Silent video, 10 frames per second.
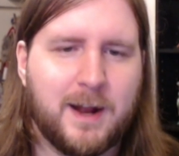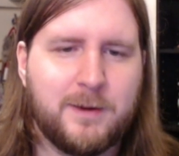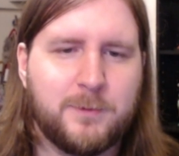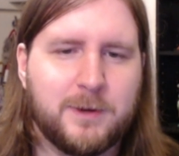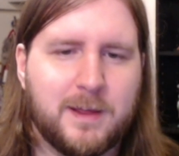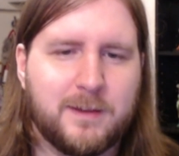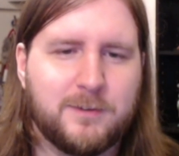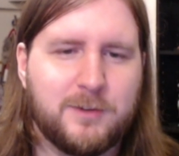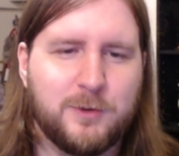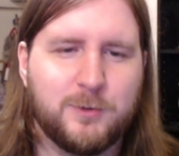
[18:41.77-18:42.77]
I would
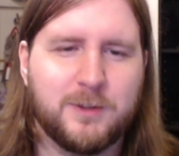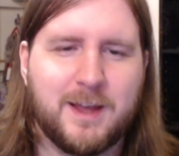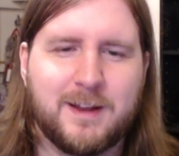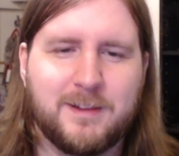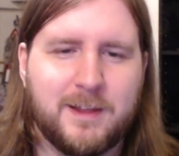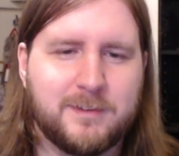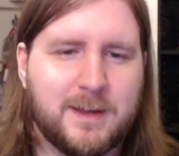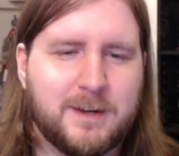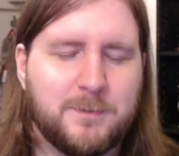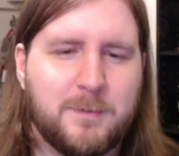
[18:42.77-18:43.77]
get to use a God class
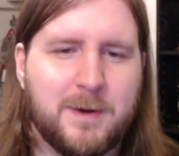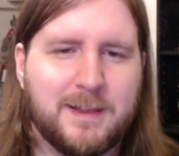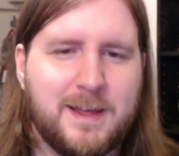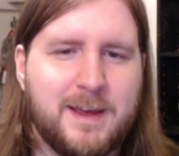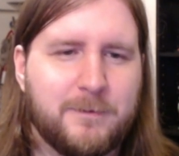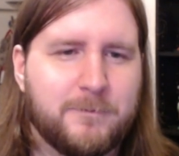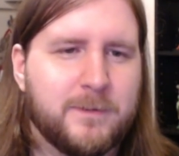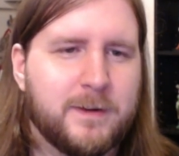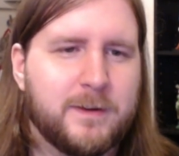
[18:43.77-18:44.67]
item in my life.